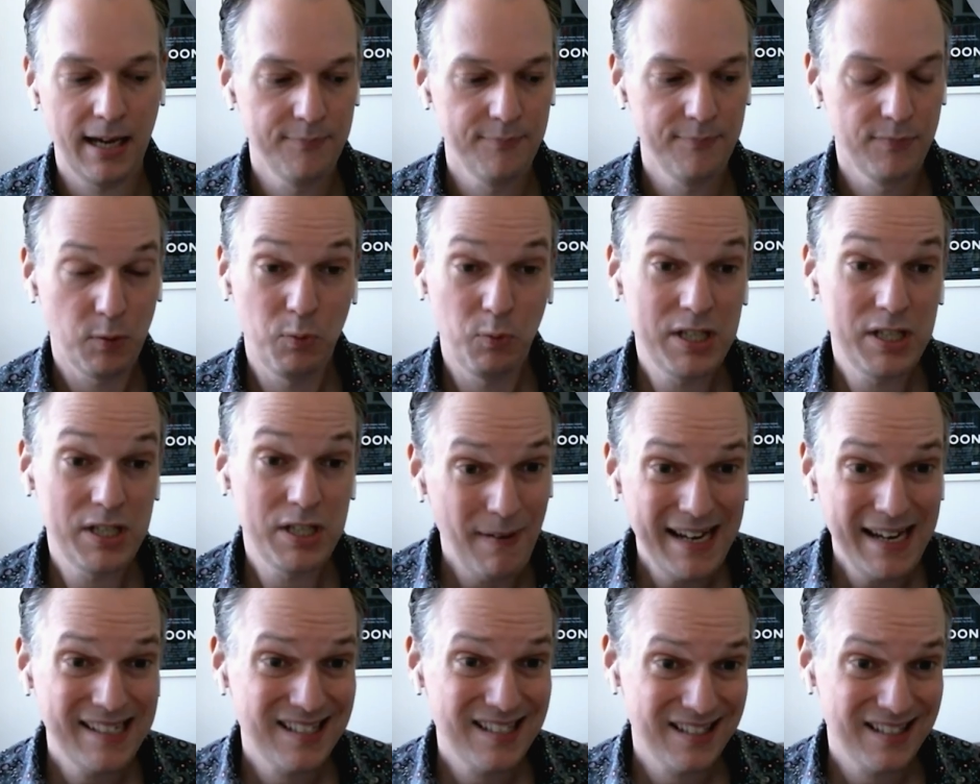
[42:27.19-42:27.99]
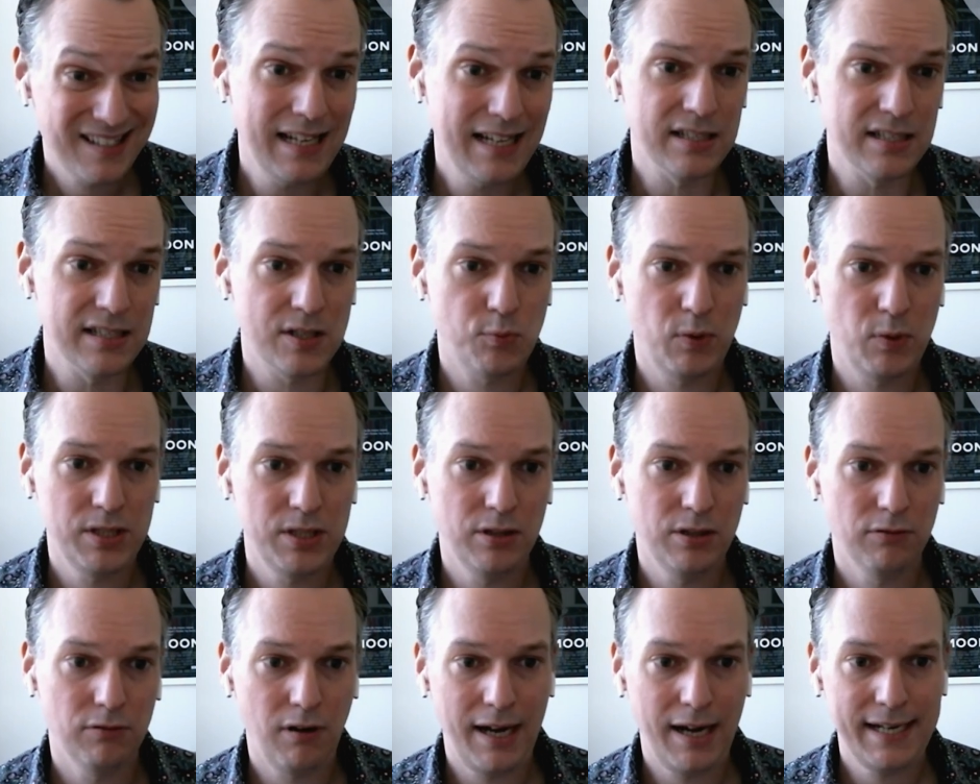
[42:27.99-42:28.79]
which makes sense when you're
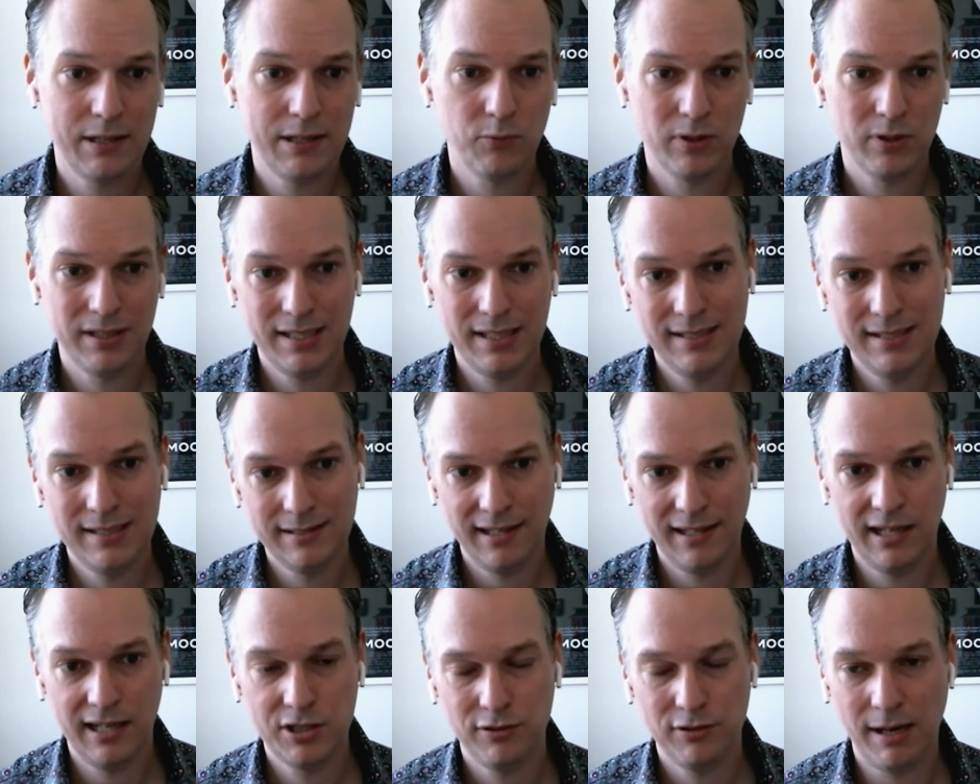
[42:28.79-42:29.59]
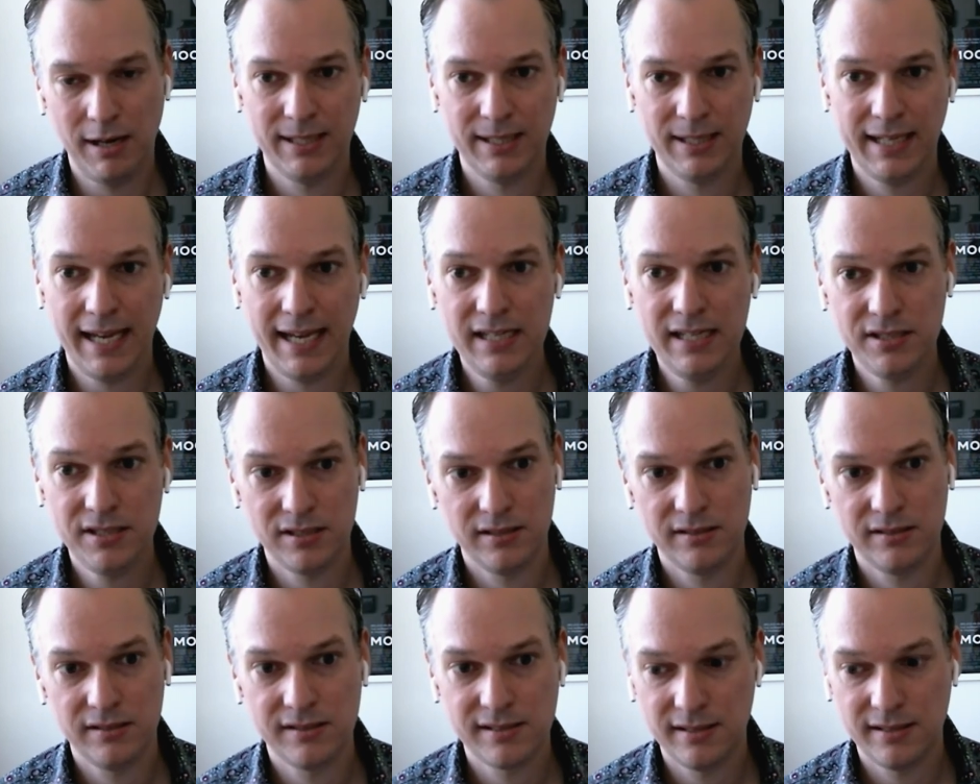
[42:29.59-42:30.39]
writing one of these larger
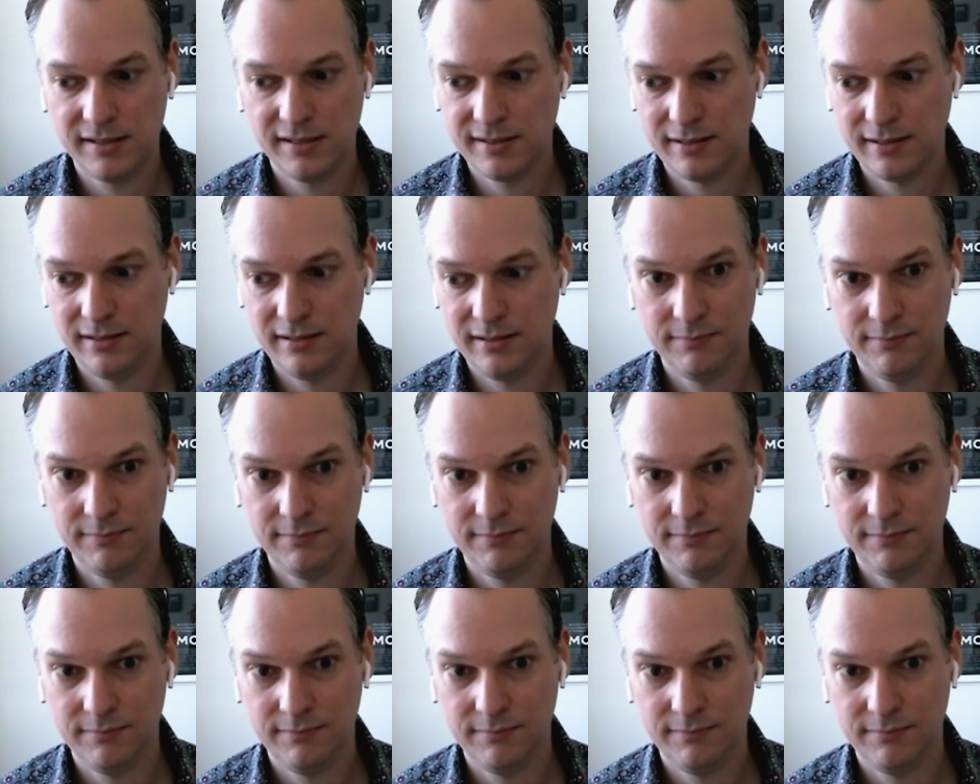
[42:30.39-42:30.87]
applications that's going to